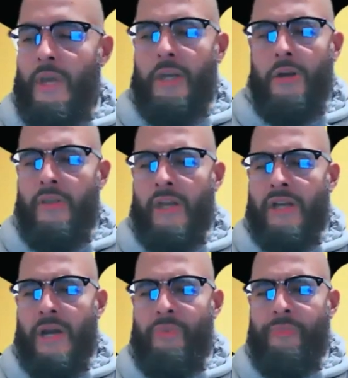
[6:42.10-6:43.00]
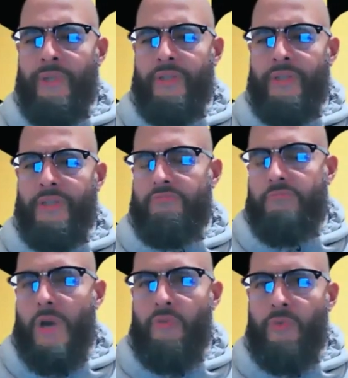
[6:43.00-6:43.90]
all that complemented
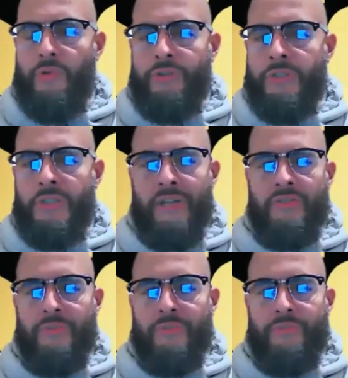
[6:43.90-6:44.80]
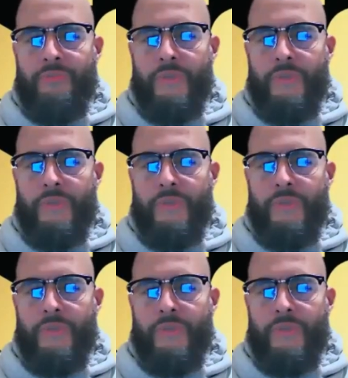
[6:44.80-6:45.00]
my role in the classroom.